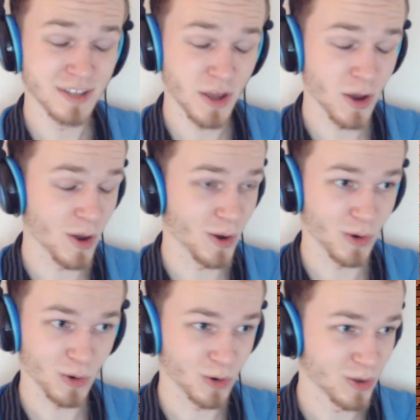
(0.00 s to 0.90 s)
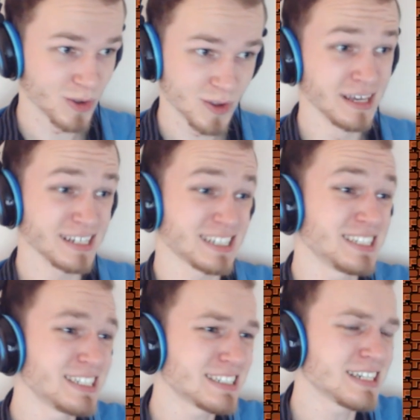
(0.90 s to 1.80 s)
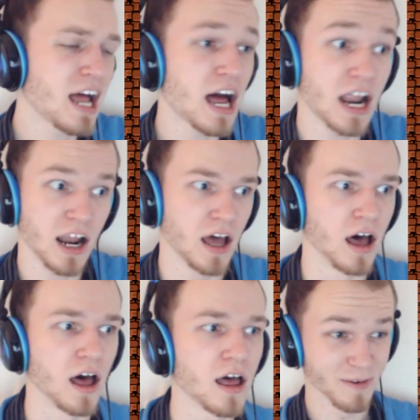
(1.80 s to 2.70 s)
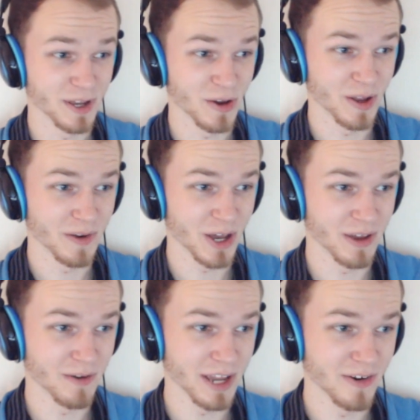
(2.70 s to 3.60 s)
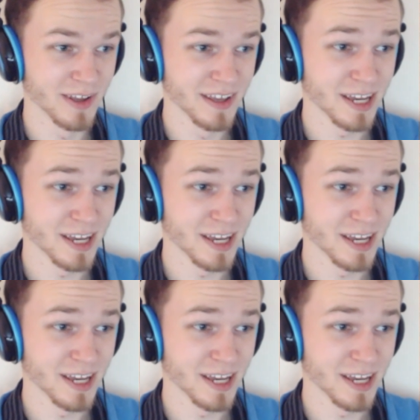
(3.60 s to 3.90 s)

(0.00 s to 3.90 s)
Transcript: No. Uh, ah. Here we go, here we go, here we go.